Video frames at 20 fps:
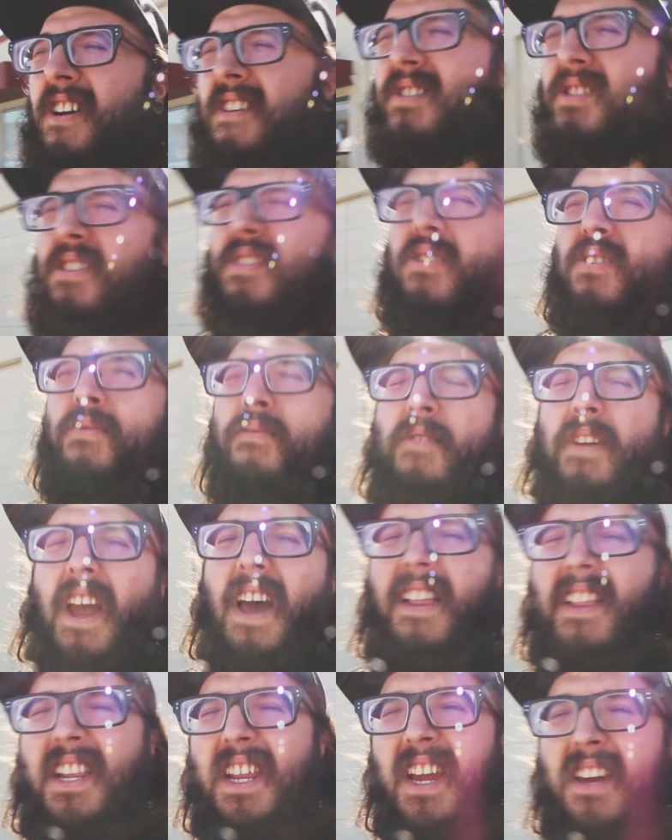So in
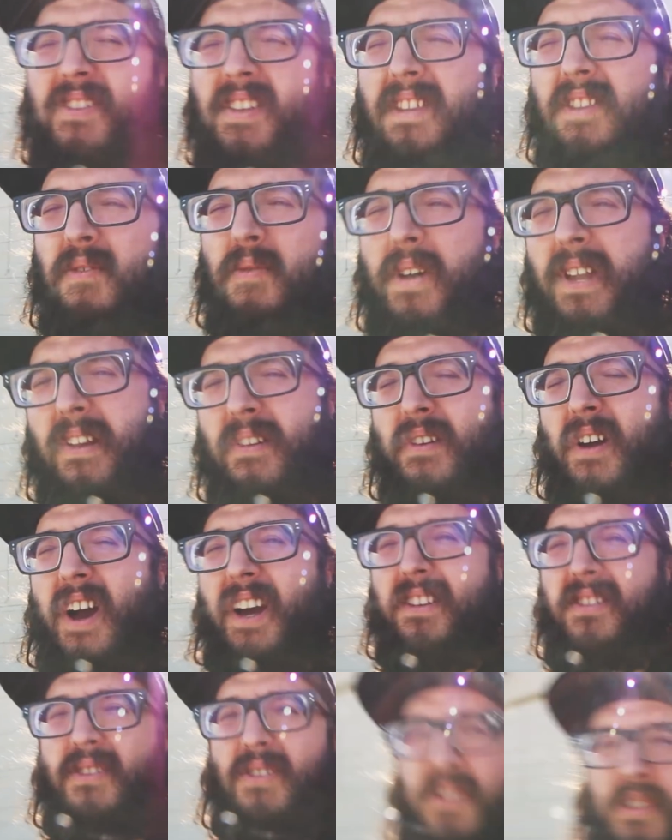reality, I think the way you're
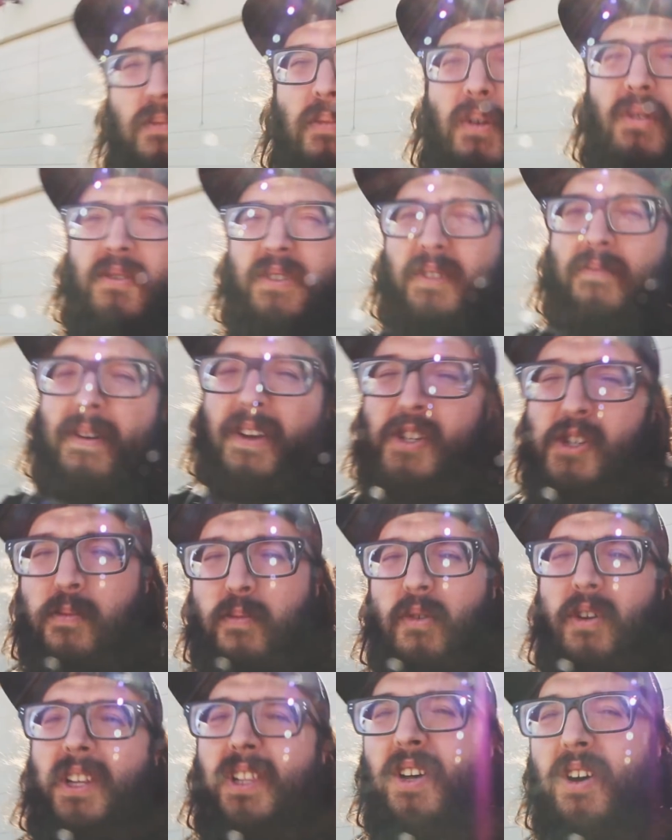actually supposed to measure
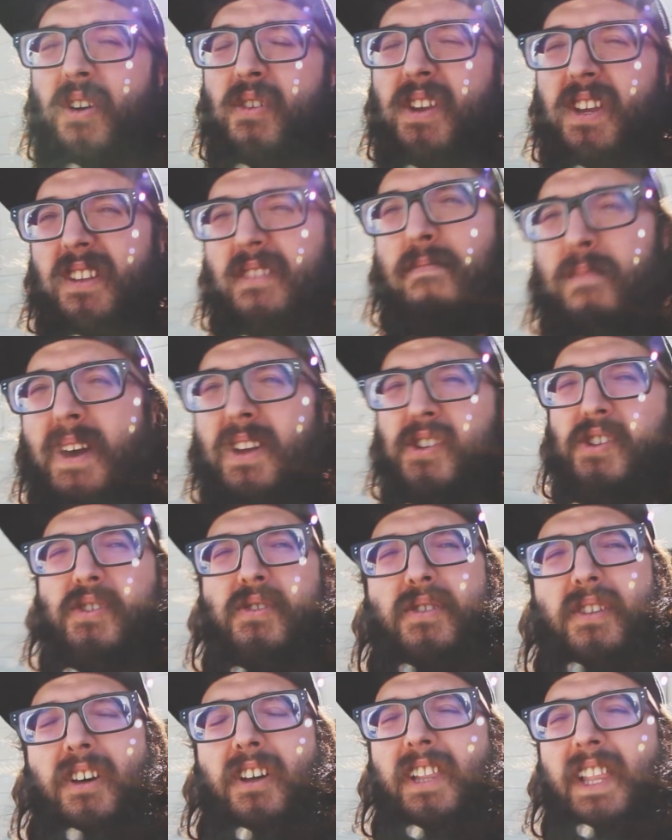preload is
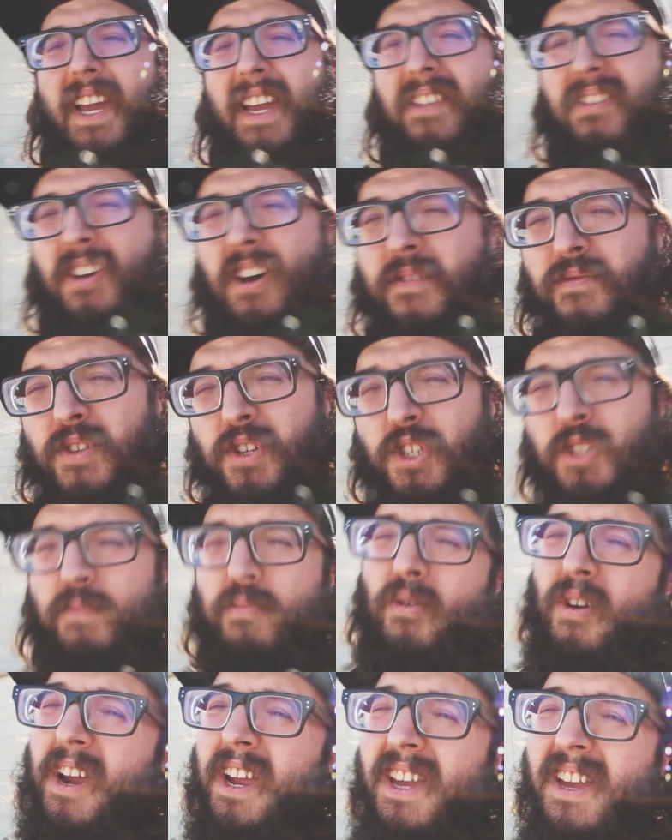measure the length of the
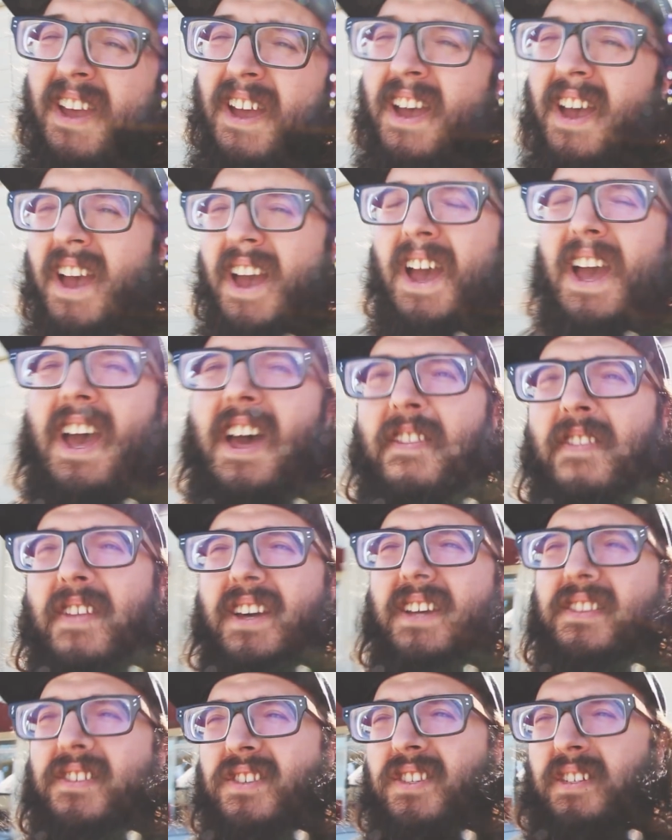spring and
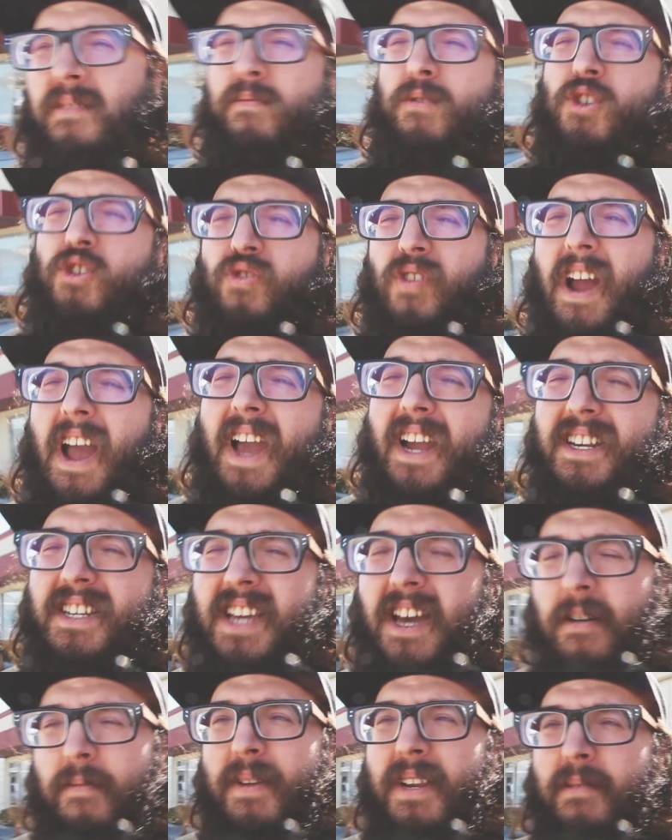then subtract
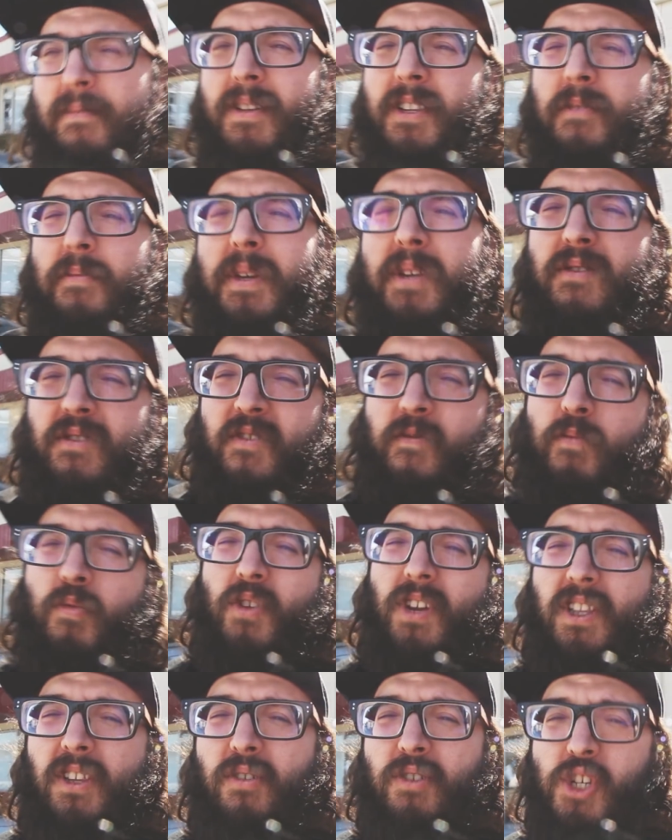how many millimeters of
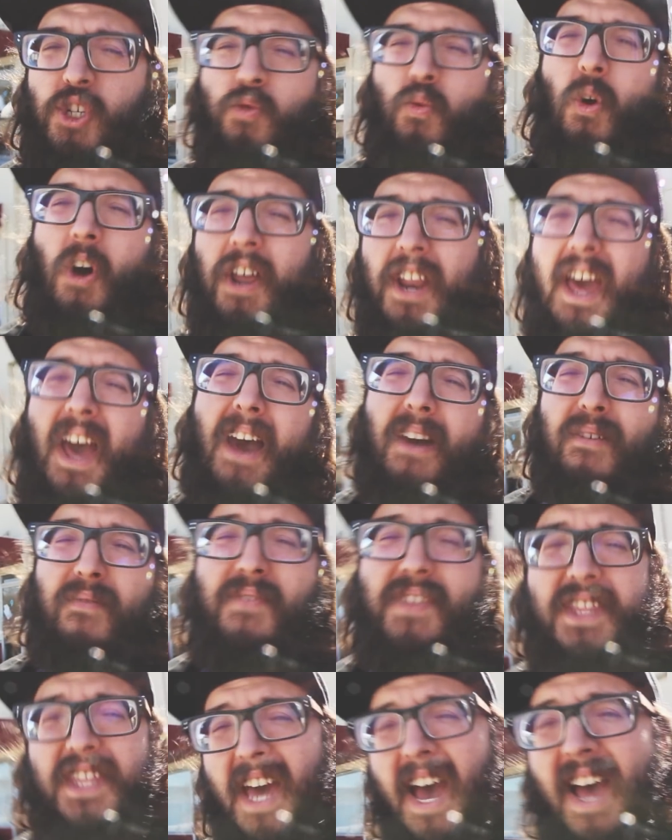preload you want out
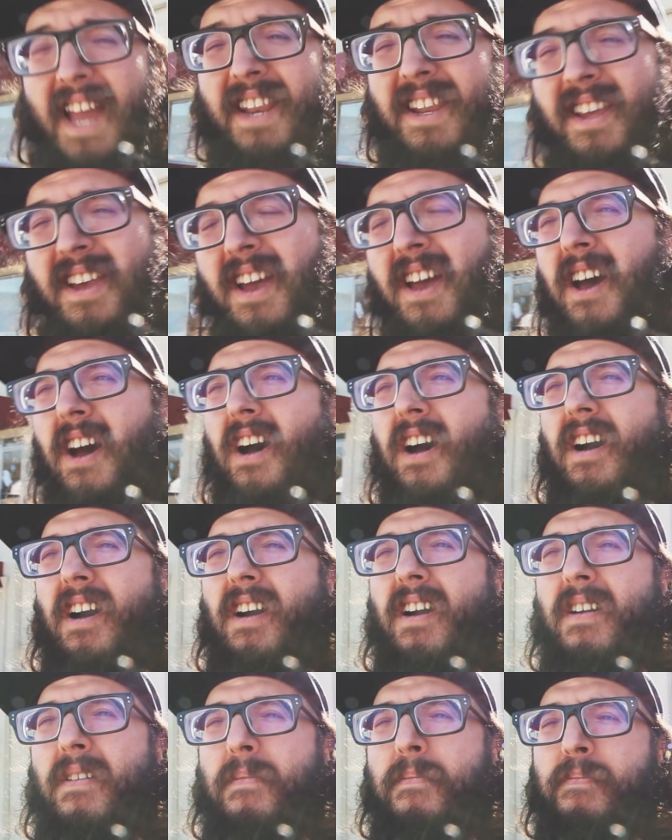of that.
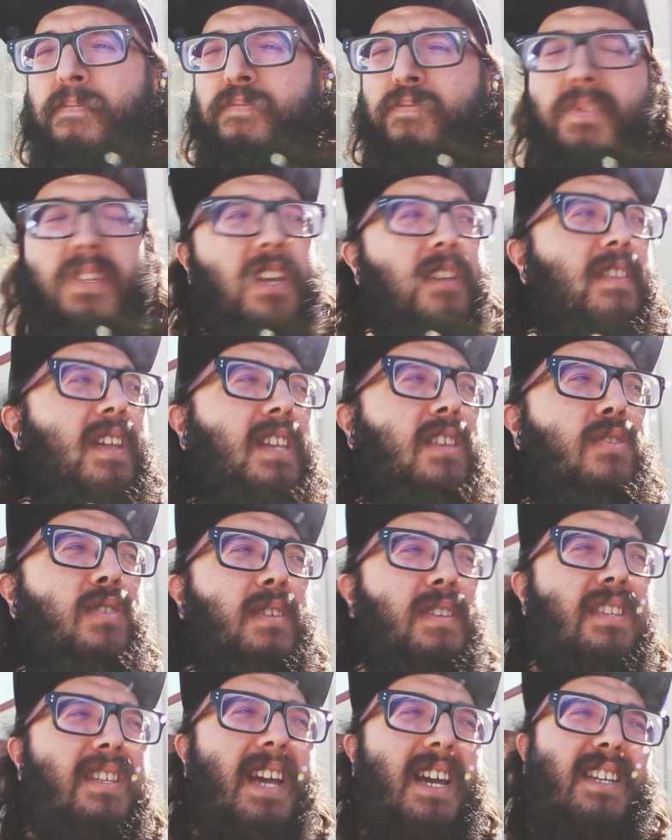And then you
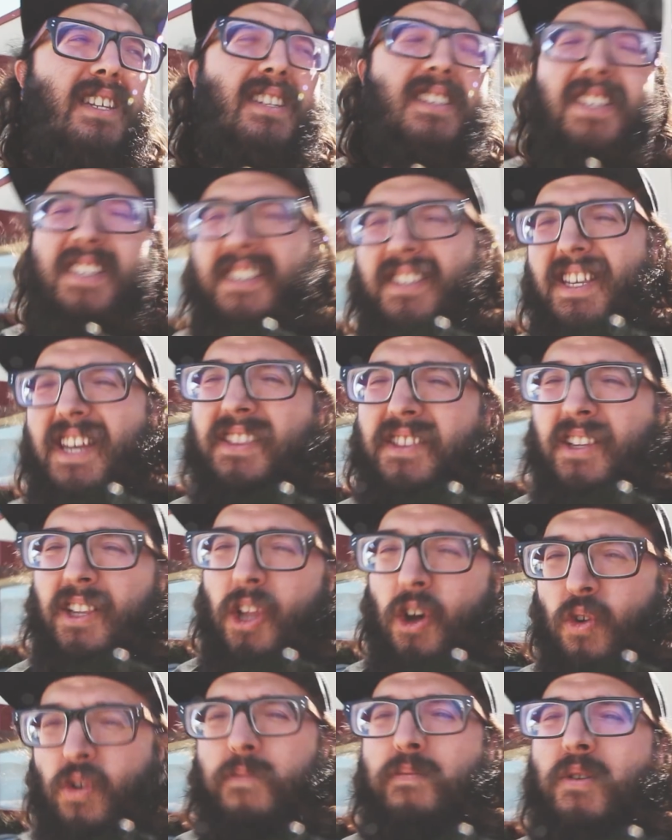can technically set the
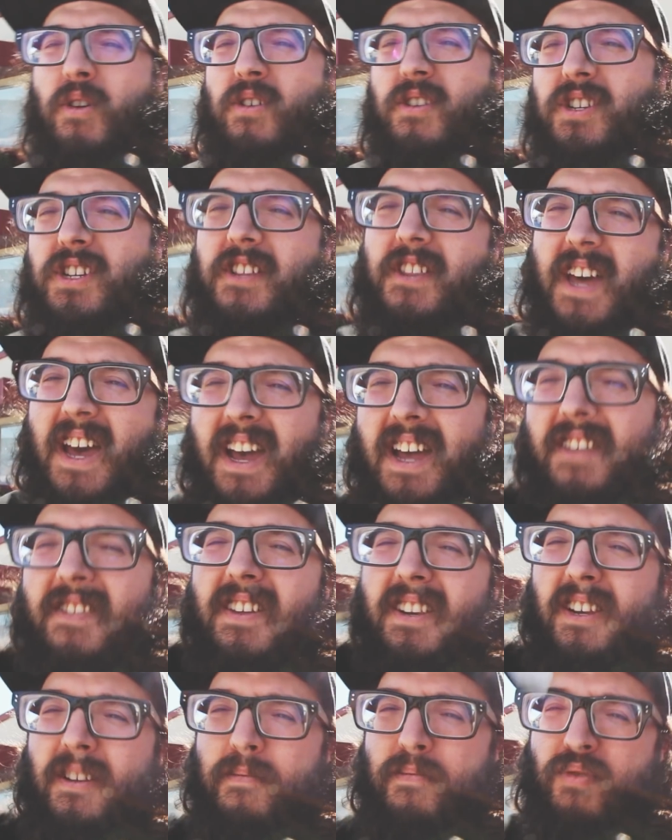lower perch to that and
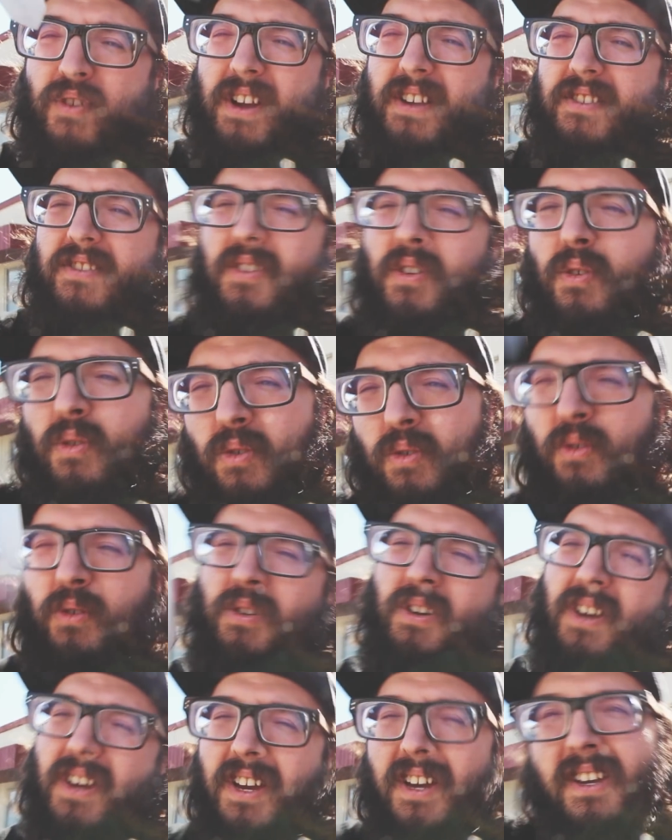then compress the whole,
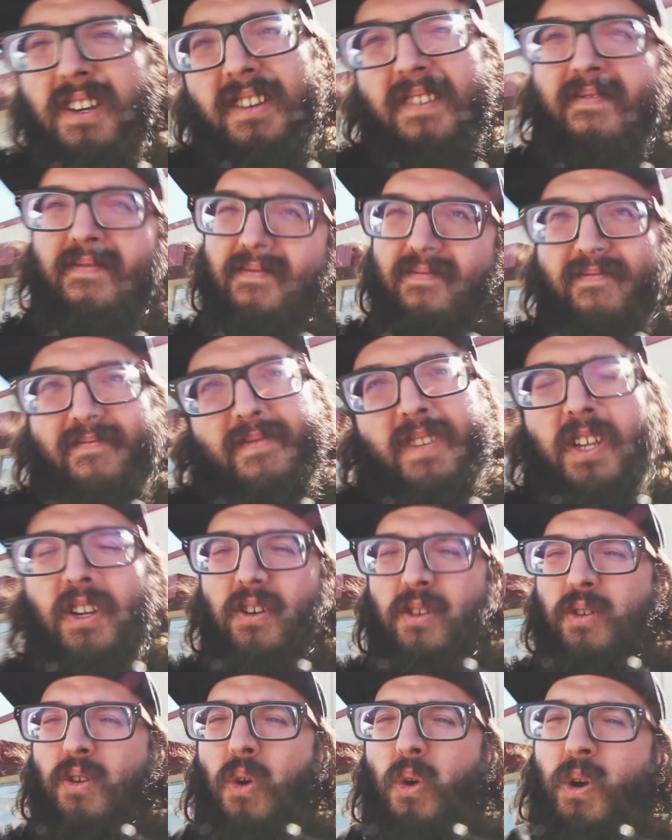you
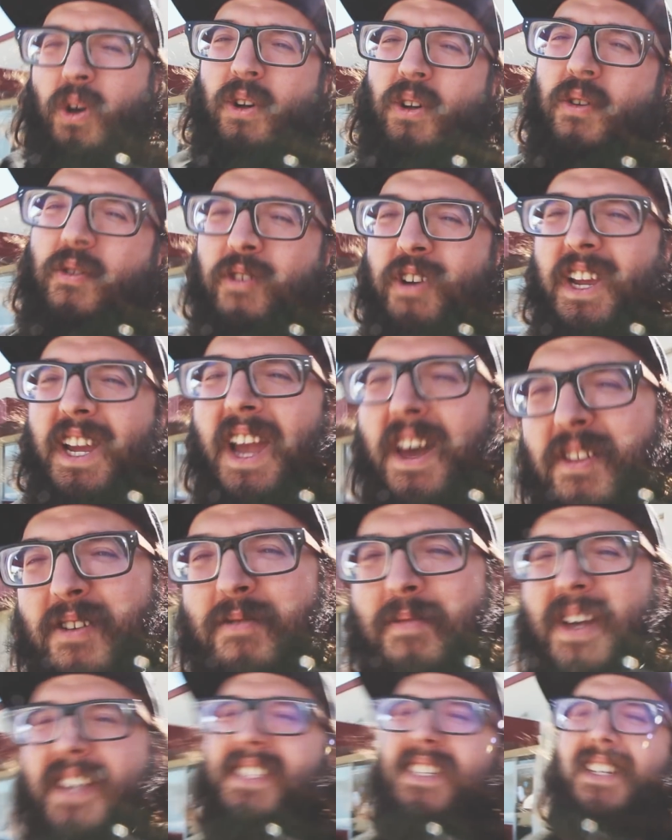know, coil over
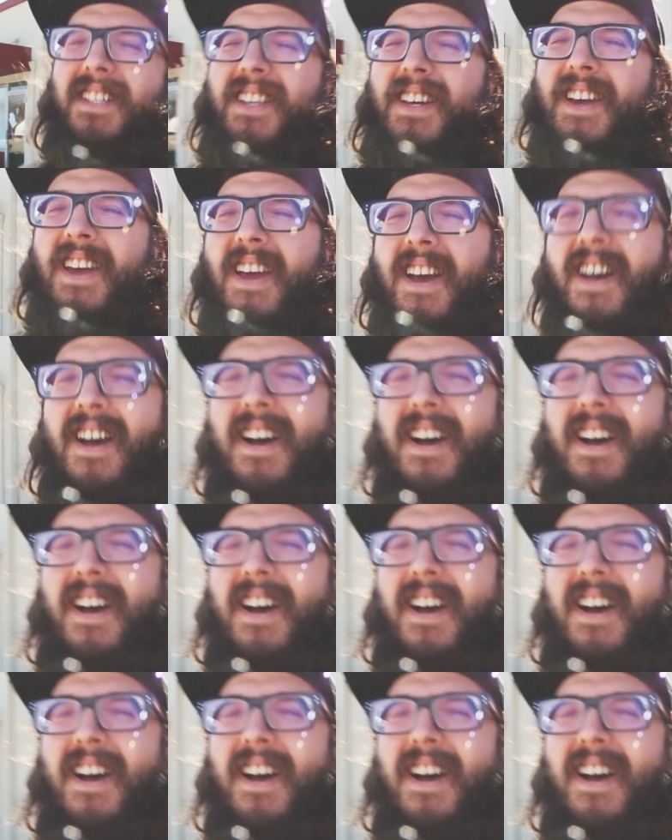together basically.